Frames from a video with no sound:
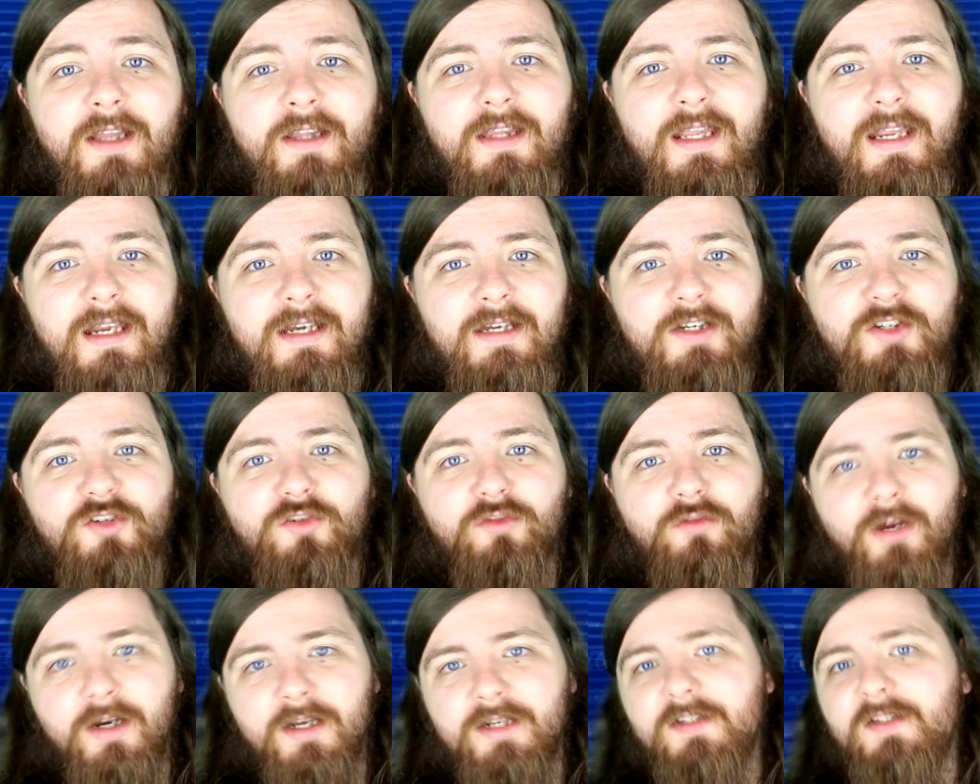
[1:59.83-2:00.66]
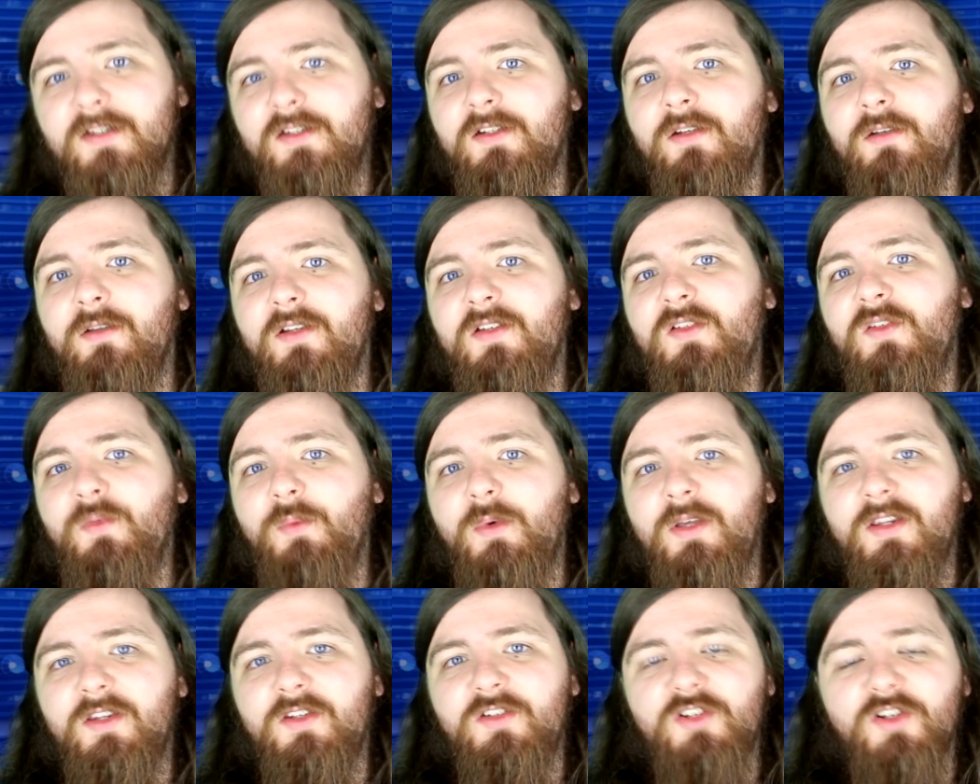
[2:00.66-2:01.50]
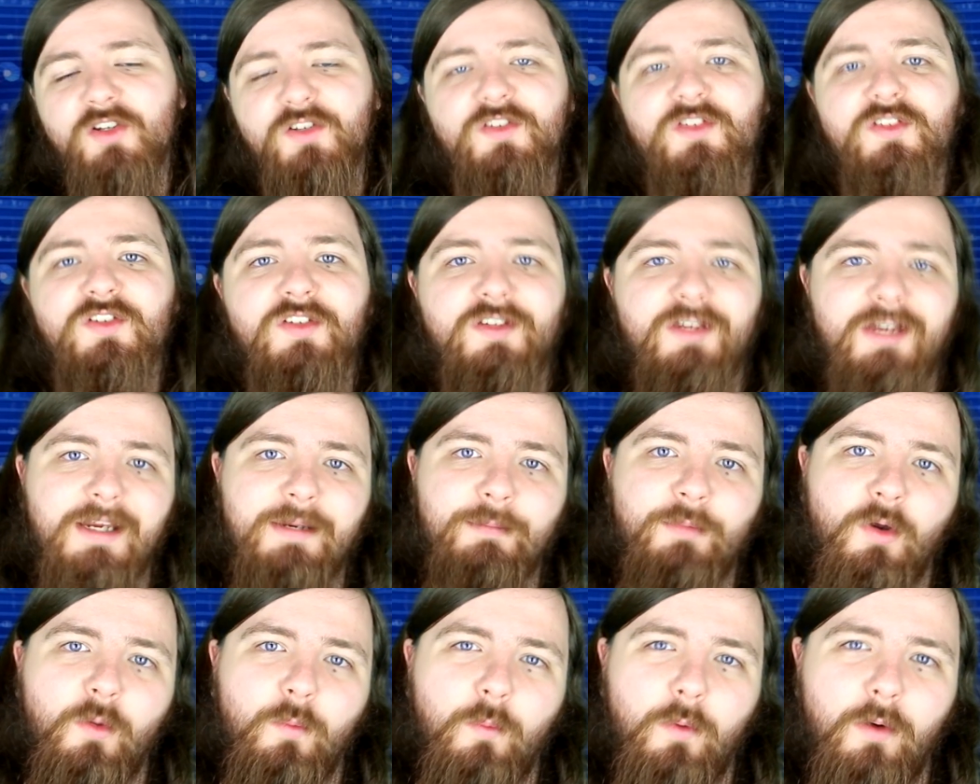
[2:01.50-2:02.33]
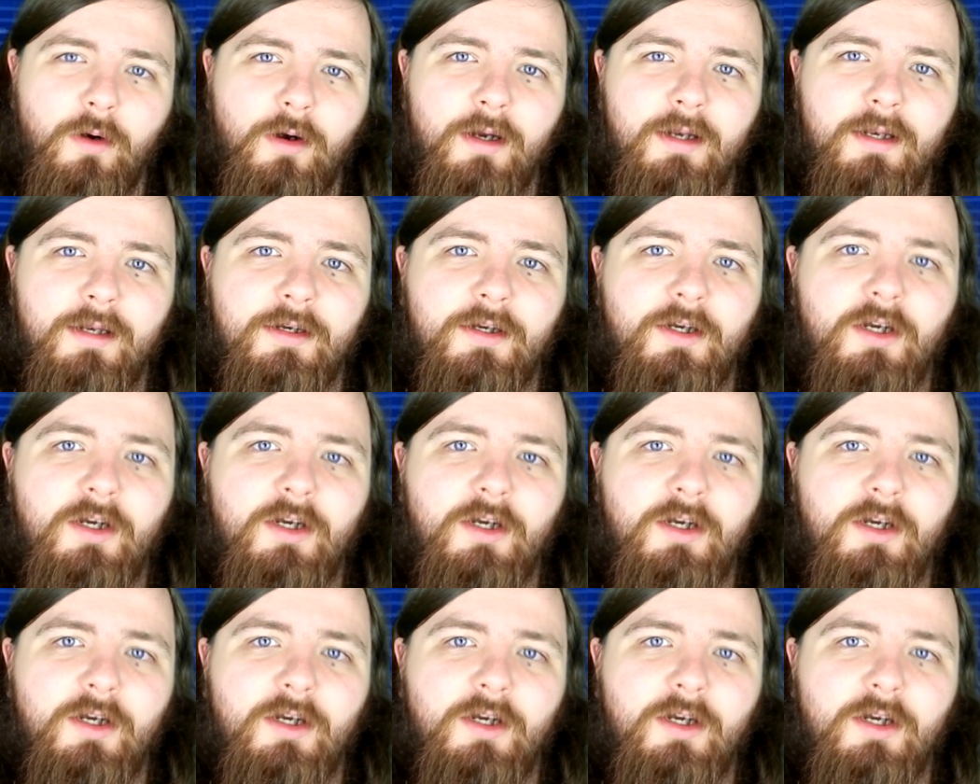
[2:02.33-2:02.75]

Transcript: They tried to do this with just Steam a while